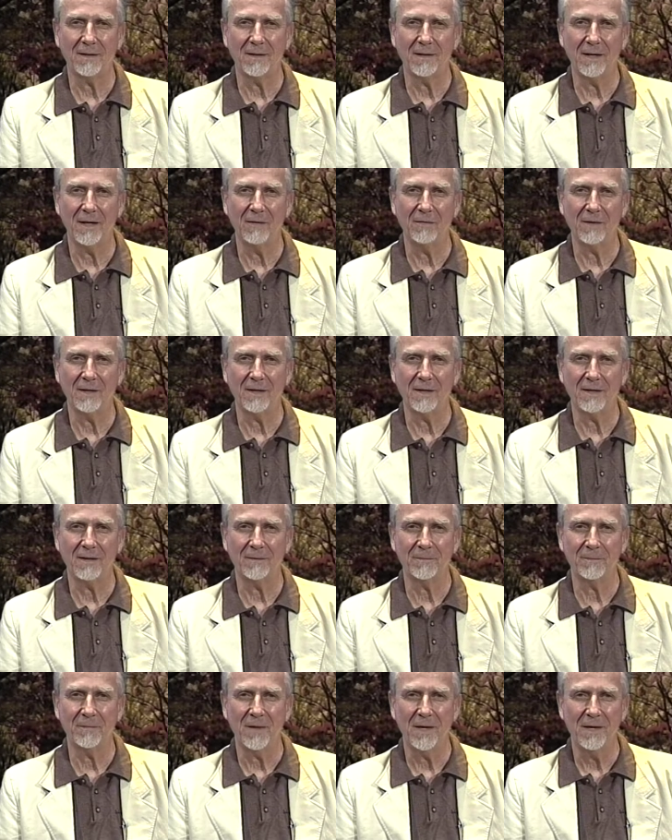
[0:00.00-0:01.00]
even
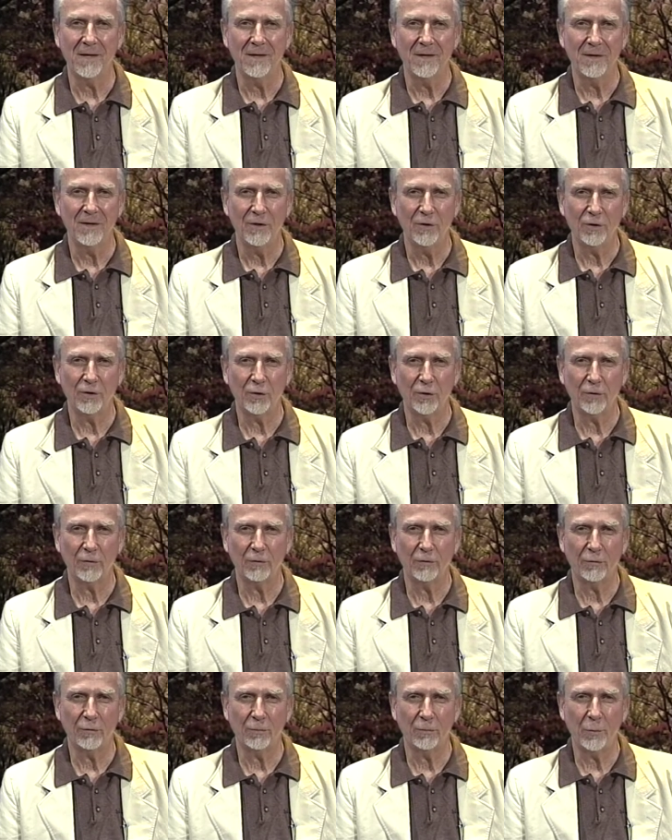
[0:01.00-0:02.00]
to the
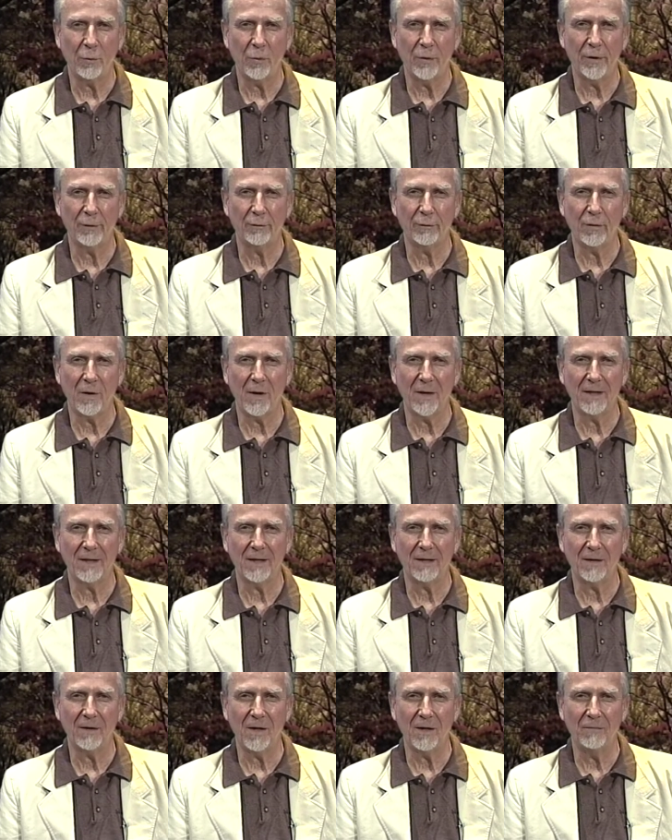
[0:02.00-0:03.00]
point of falling
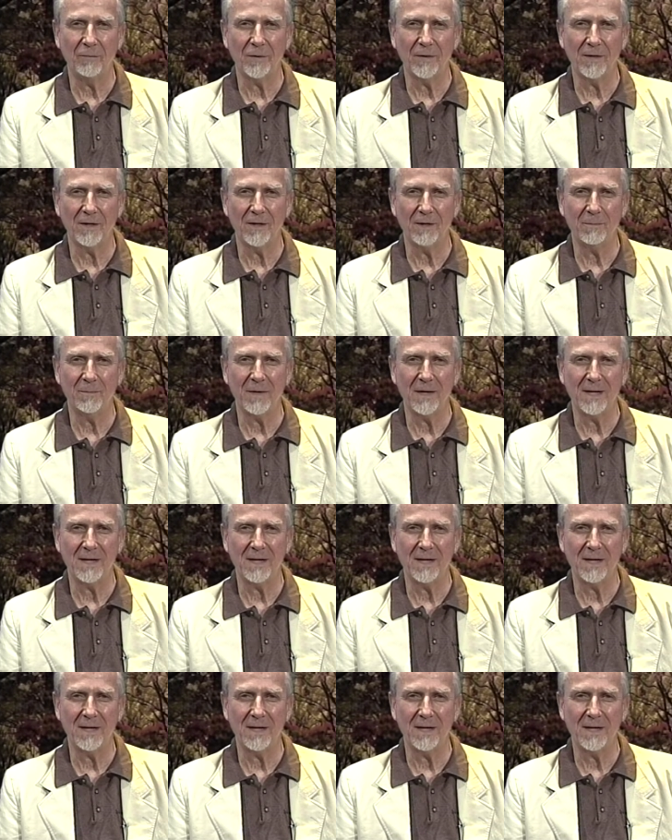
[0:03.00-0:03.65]
in love with him.